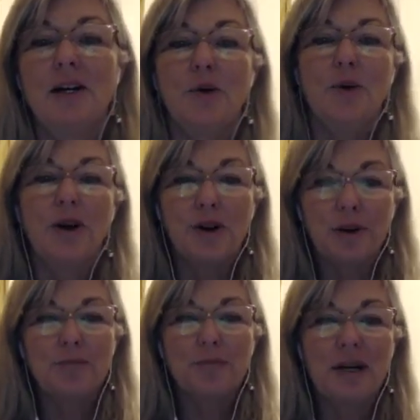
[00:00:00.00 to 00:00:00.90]

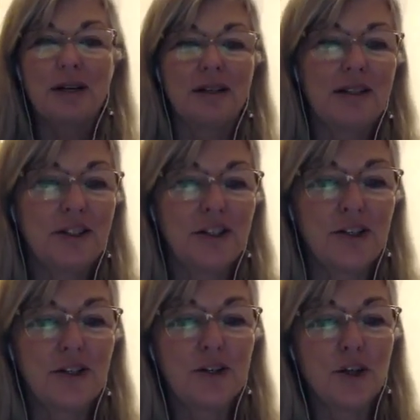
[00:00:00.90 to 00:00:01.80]
Welcome
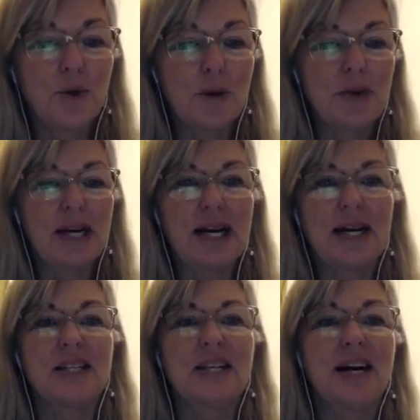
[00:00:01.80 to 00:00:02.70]
to the webinar
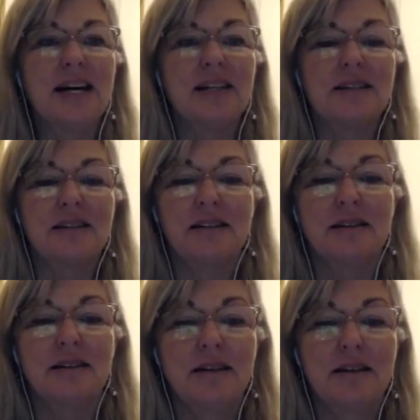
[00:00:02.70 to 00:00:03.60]
tonight.
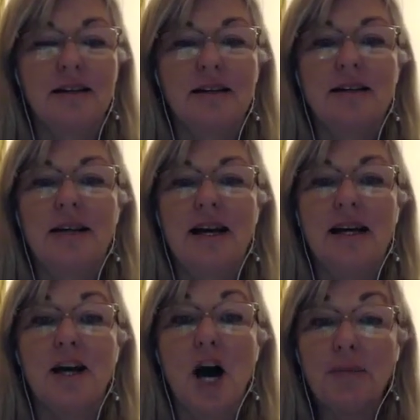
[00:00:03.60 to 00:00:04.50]

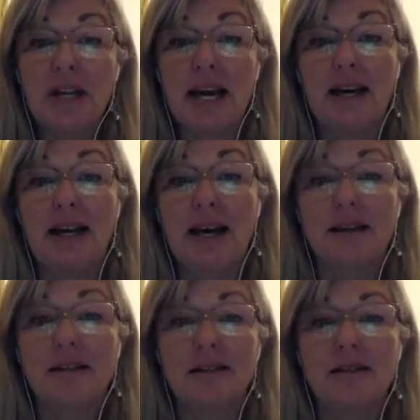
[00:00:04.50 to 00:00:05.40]
And I'm Liana
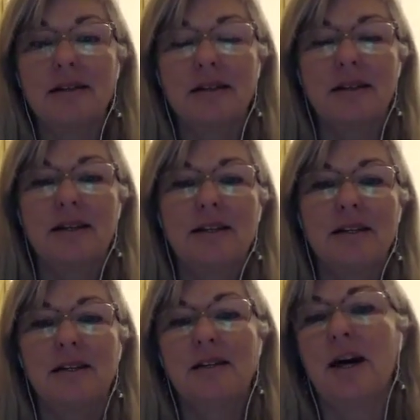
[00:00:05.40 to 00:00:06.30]
Allison,
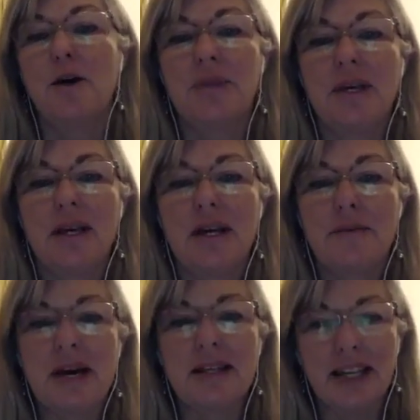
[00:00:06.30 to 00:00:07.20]
and I'm the
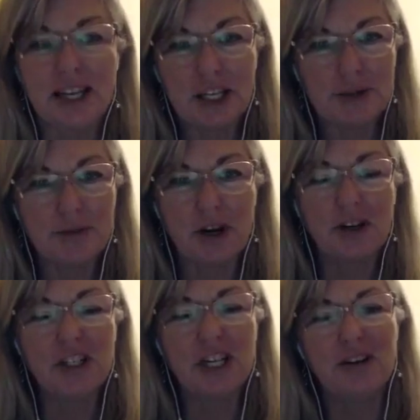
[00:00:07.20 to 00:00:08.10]
Empathic Leadership
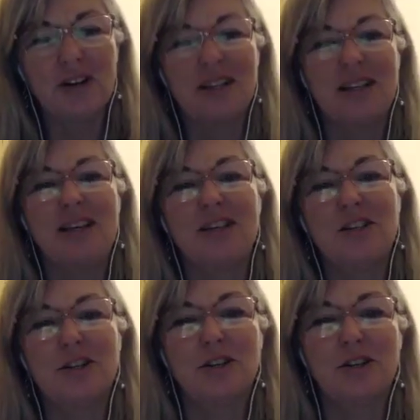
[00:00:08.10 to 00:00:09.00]
Coach here at the
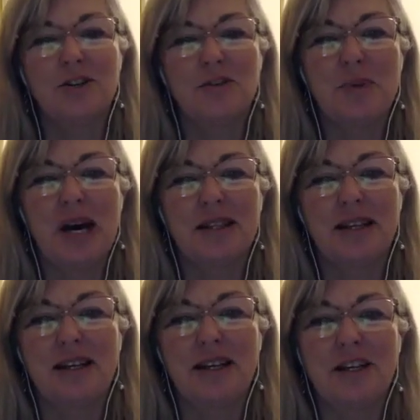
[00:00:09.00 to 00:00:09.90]
Institute of
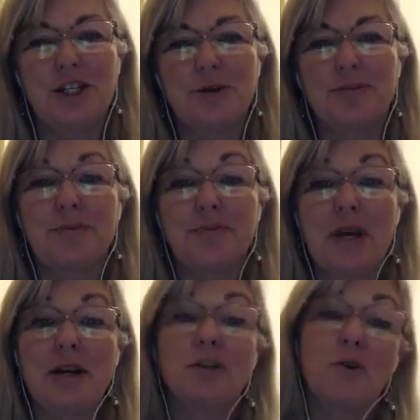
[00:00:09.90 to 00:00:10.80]
Empathic Leadership.
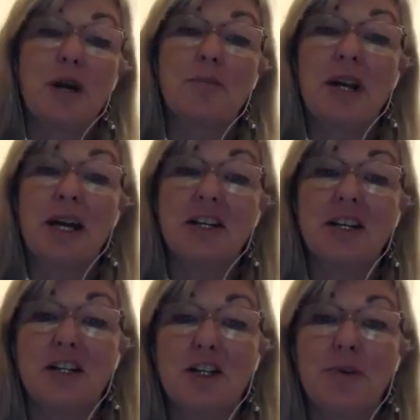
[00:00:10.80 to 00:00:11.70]
And it's a great
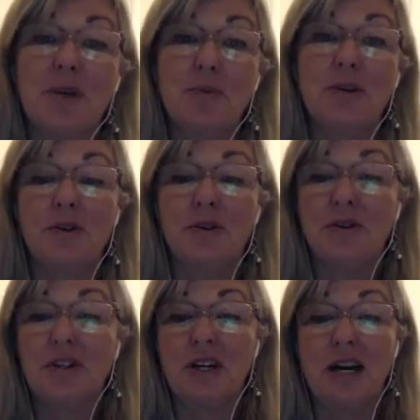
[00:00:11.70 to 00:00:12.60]
pleasure to be with you
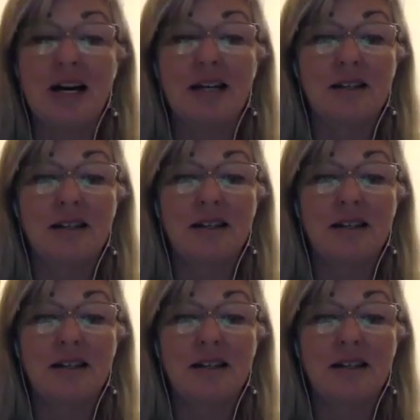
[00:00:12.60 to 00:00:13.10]
tonight.